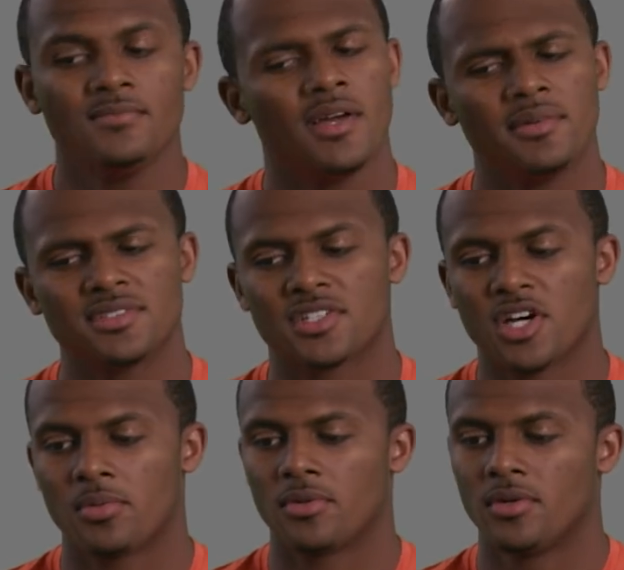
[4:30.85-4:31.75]
I mean, it's a
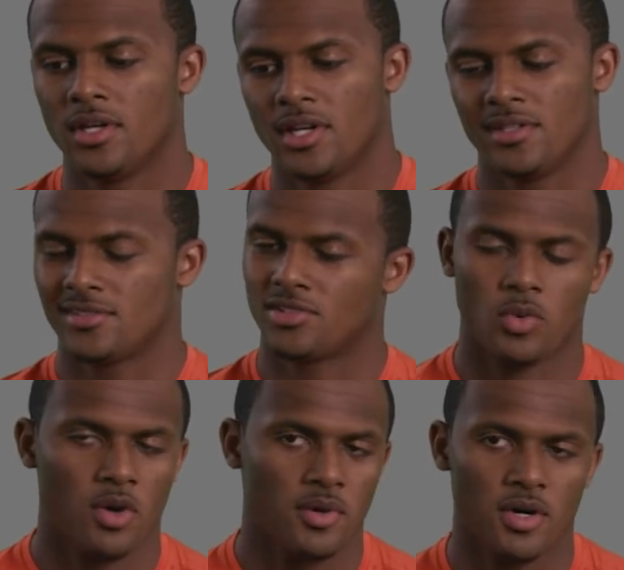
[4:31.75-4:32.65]
couple. It's the
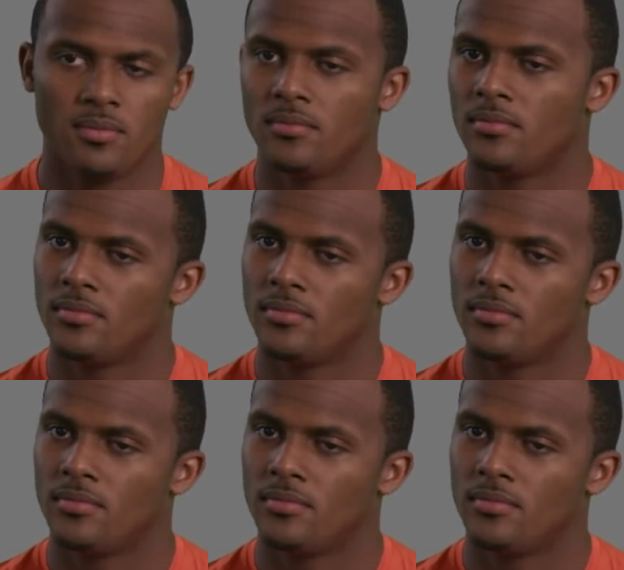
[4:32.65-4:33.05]
warm up,